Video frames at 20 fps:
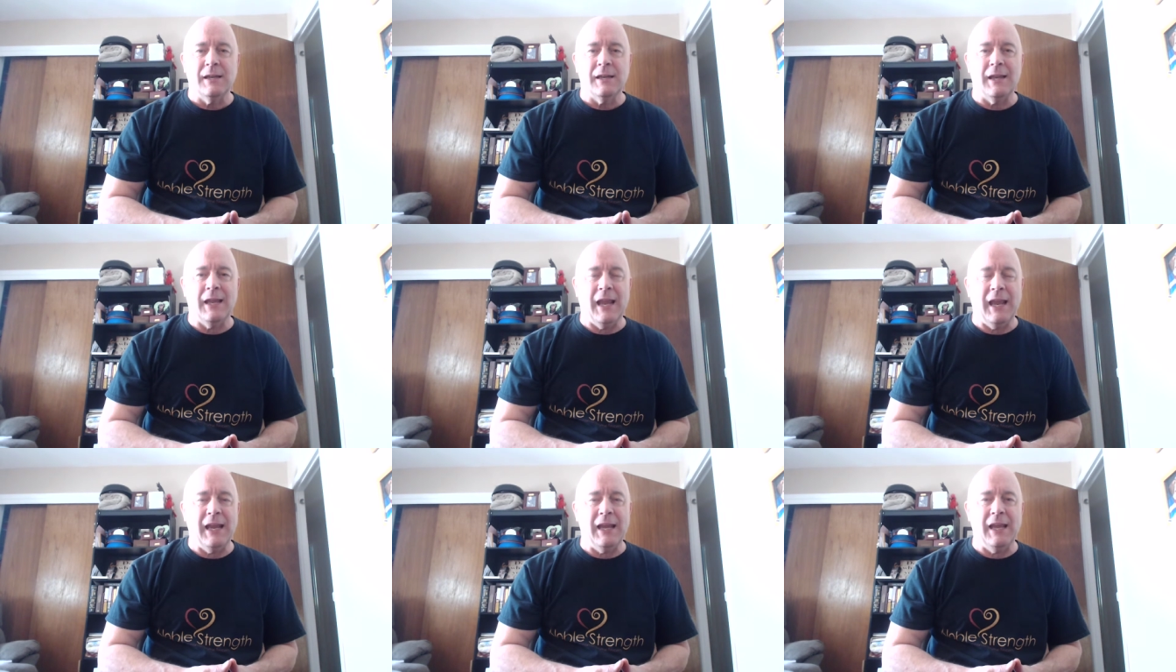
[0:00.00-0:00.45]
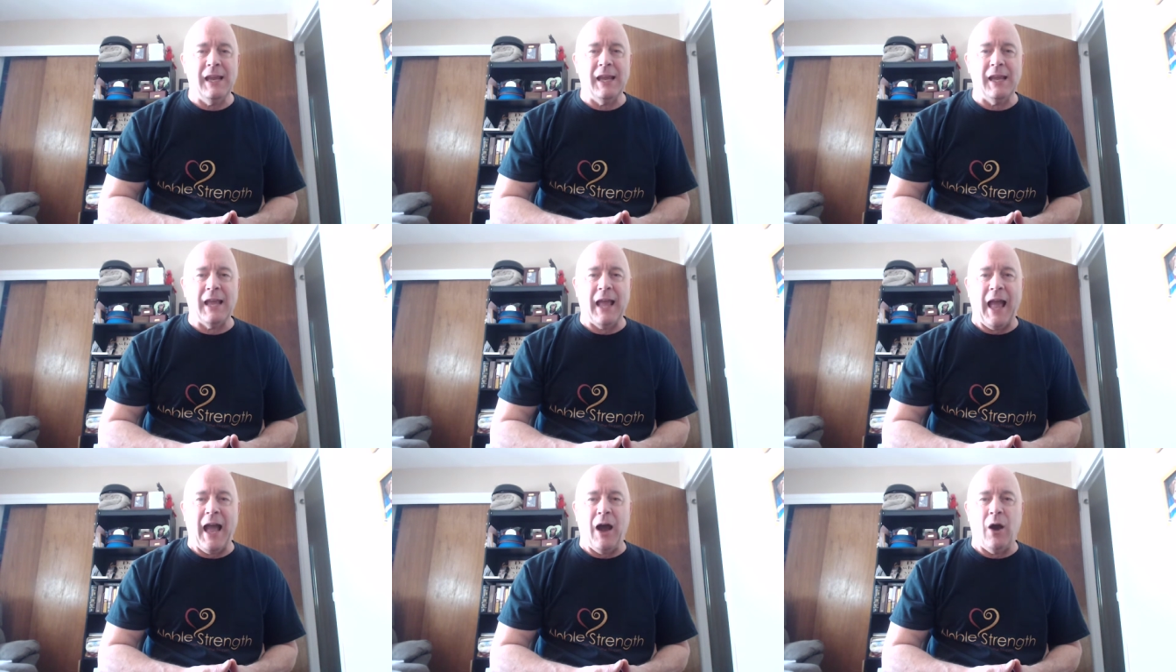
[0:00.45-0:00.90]

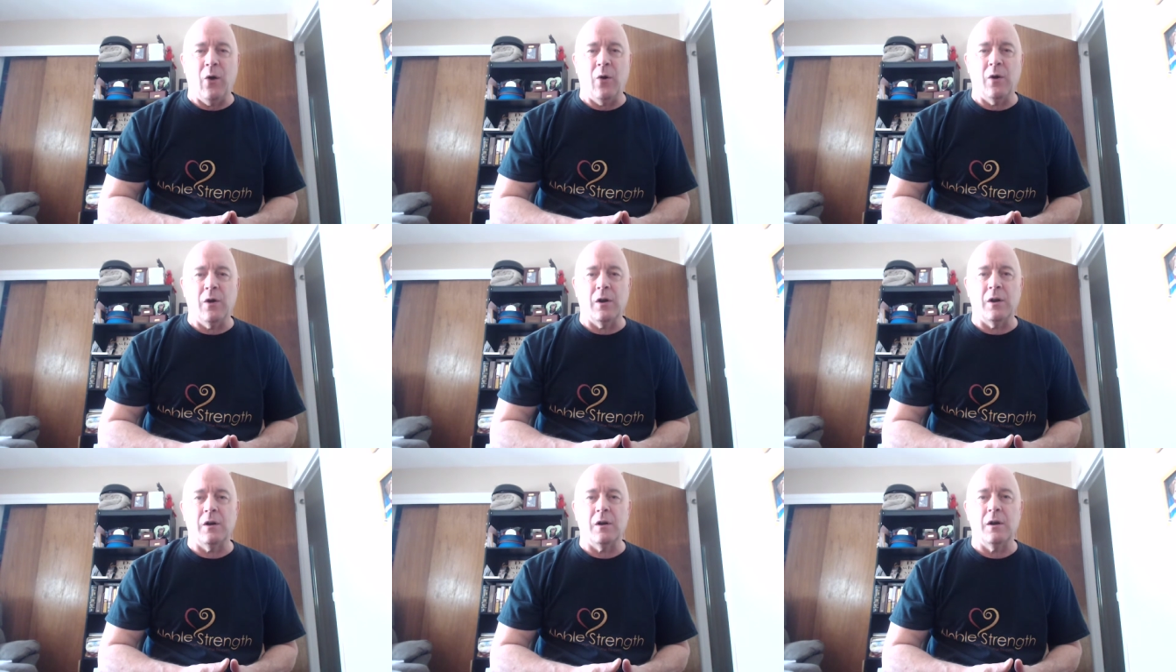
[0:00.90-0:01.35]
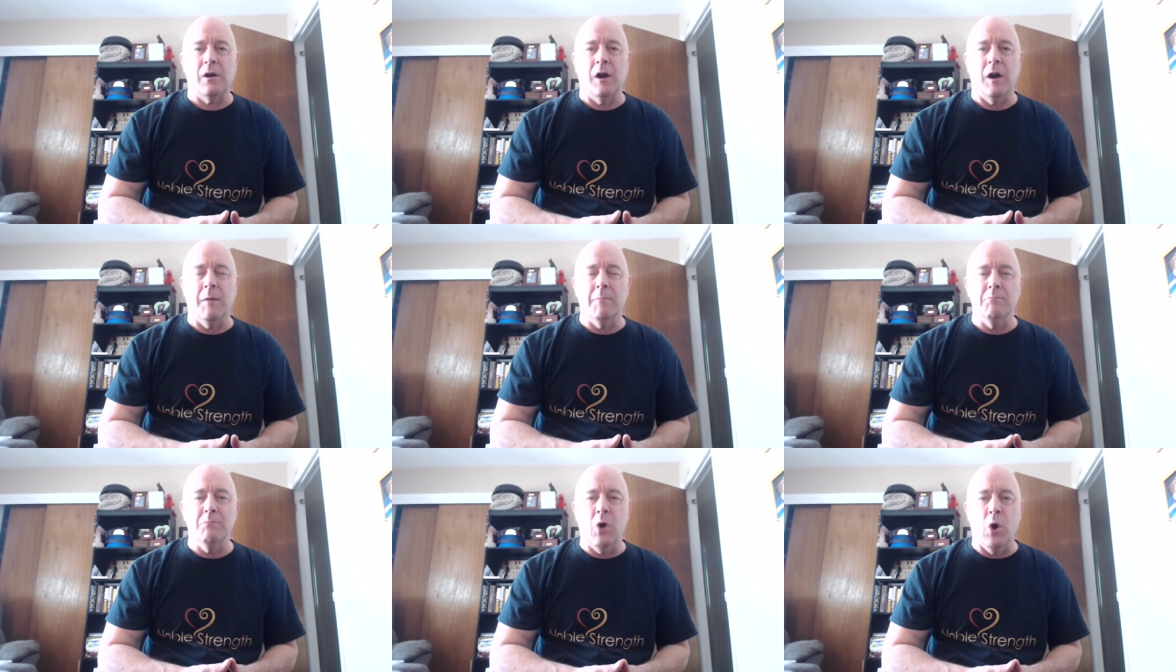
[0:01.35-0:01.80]
gaining our
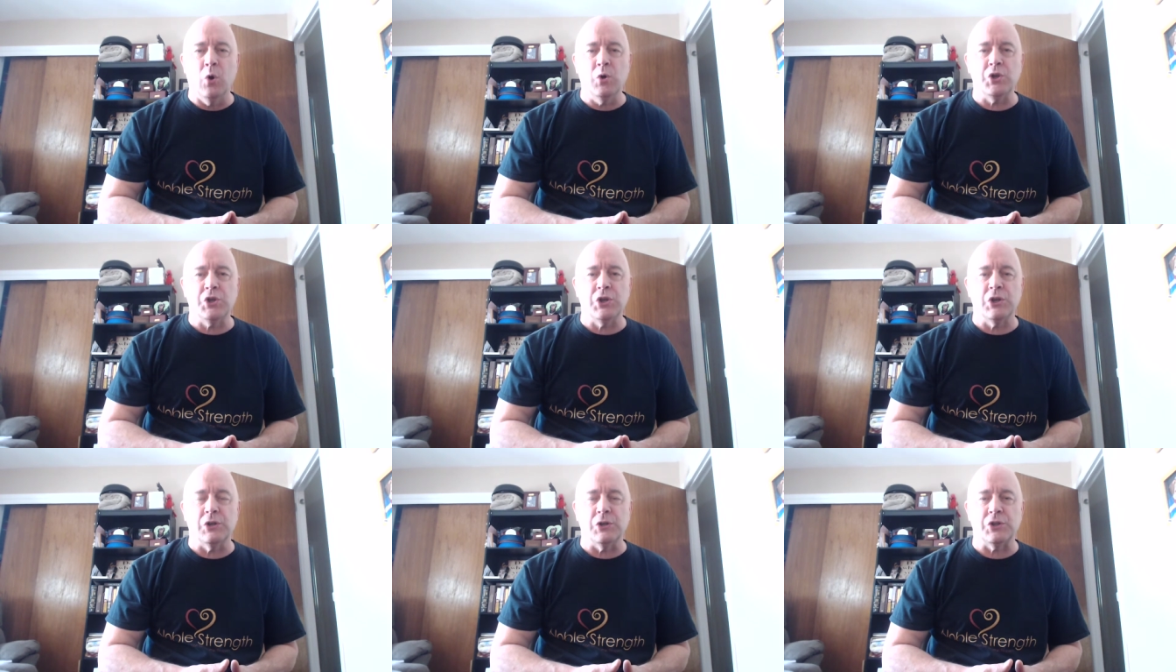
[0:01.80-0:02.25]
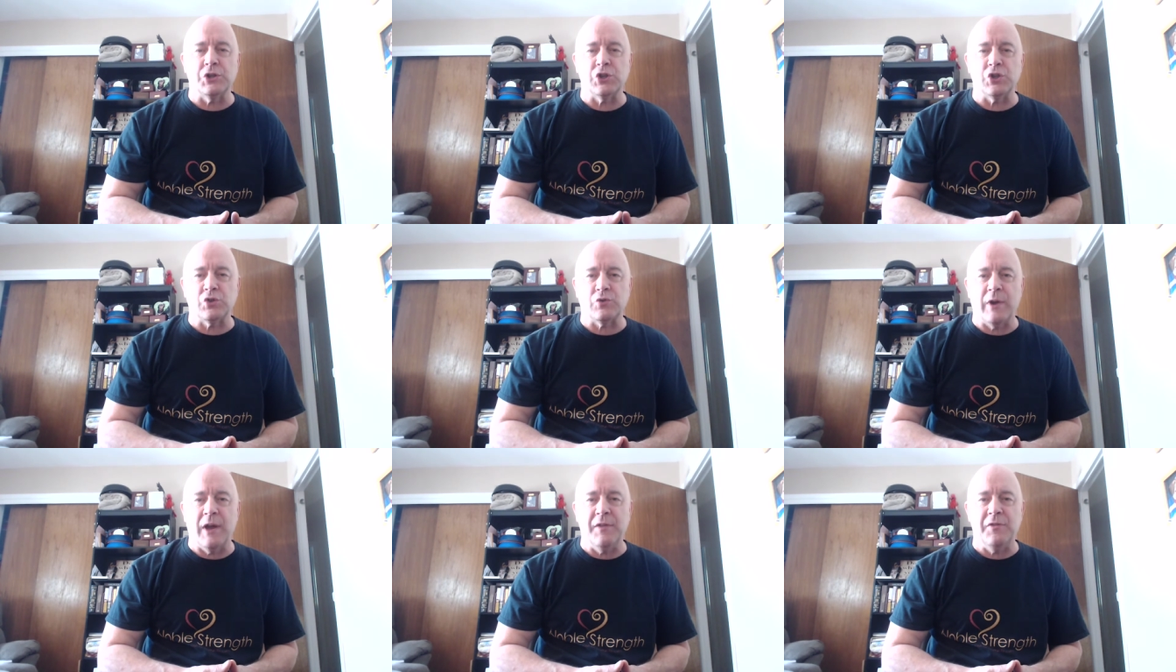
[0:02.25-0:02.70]
emotional
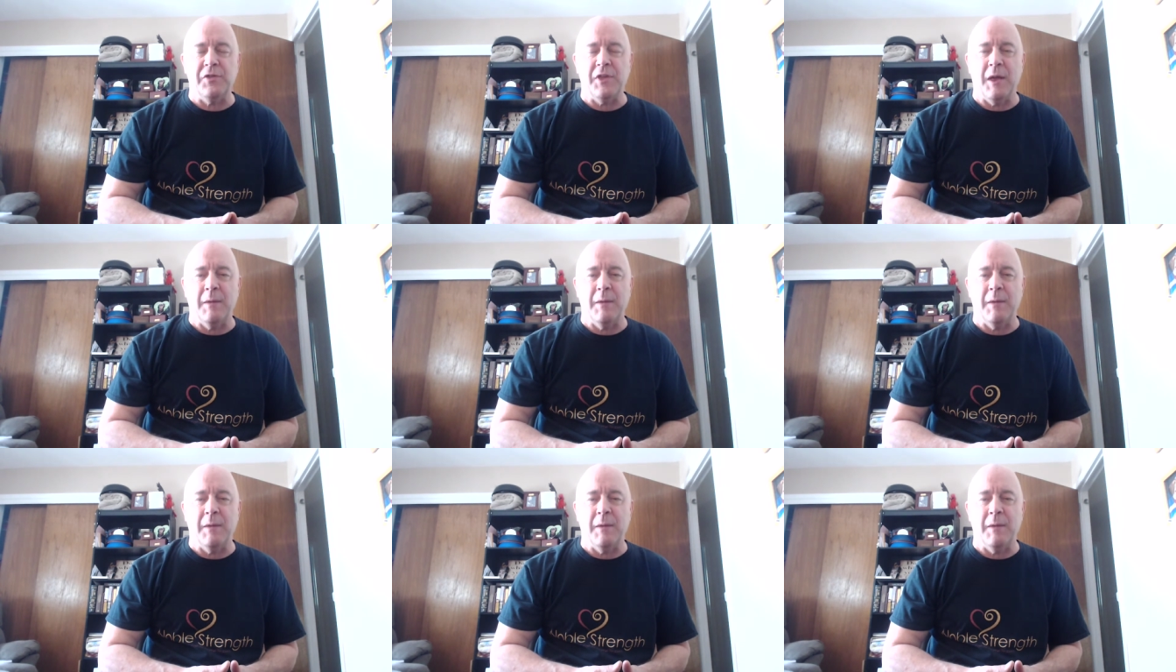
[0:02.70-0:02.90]
strength,